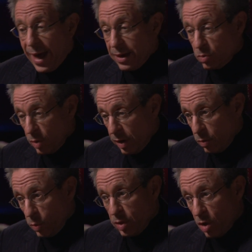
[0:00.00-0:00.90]
And, and
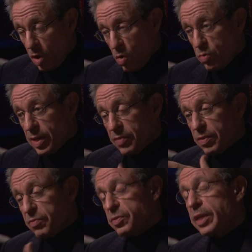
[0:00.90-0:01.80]
we know that if
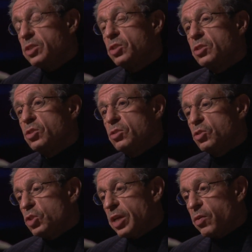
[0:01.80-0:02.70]
inflation
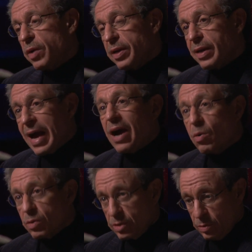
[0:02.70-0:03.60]
generated
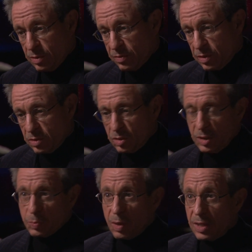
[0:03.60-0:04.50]
our universe,
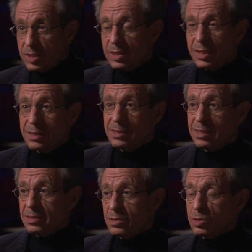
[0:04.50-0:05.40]
this process
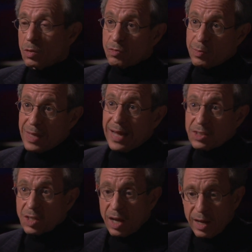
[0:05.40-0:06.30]
continued, so from that
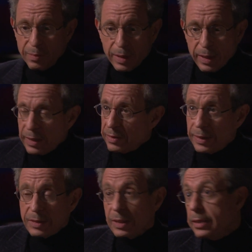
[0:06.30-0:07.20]
time,
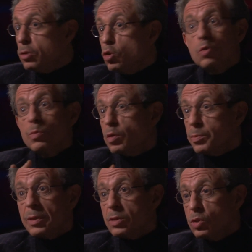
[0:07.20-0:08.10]
there's
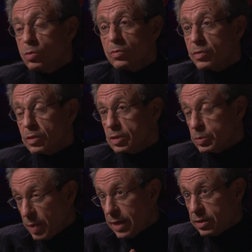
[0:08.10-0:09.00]
innumerable universes,
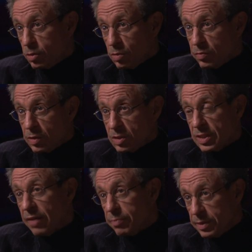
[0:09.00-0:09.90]
pocket universes
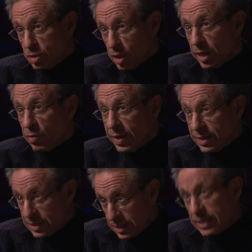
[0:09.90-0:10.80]
have been
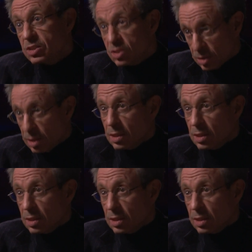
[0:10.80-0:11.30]
generated since